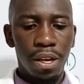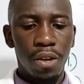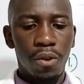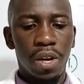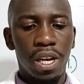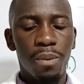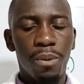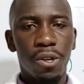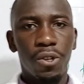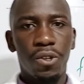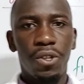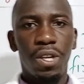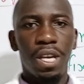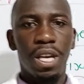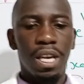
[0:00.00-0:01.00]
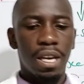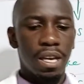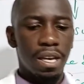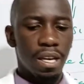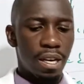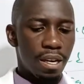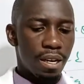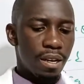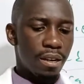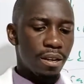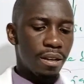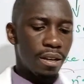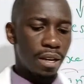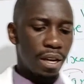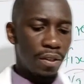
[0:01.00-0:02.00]
you can able to see here uh,
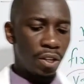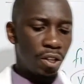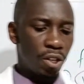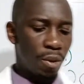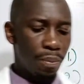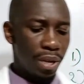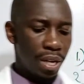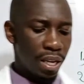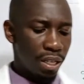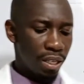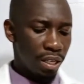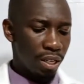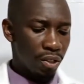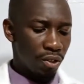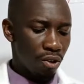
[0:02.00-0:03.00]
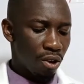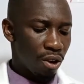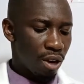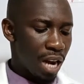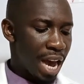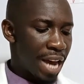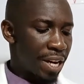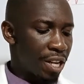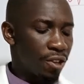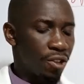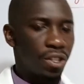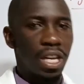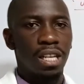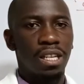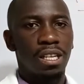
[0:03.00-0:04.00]
at the top here is called a
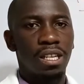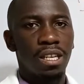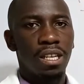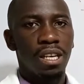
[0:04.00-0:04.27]
rheostat.